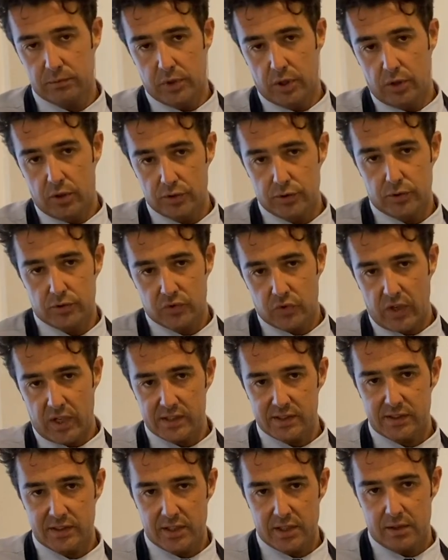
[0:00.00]
because you
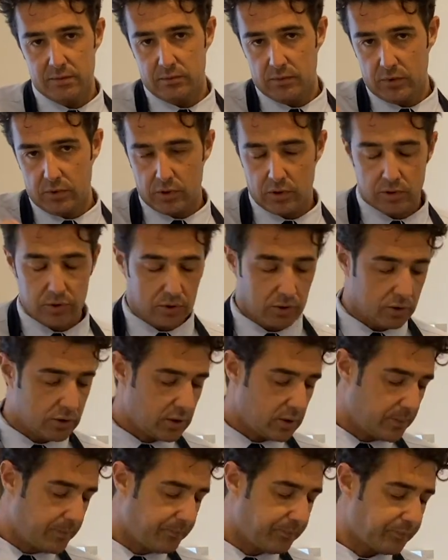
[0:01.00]
trust him or not.